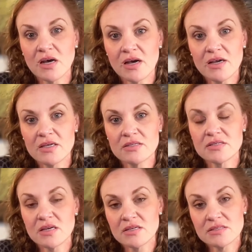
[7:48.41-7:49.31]

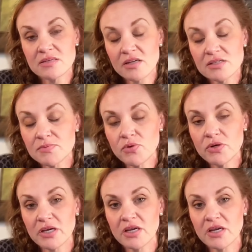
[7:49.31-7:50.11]
It's not supported,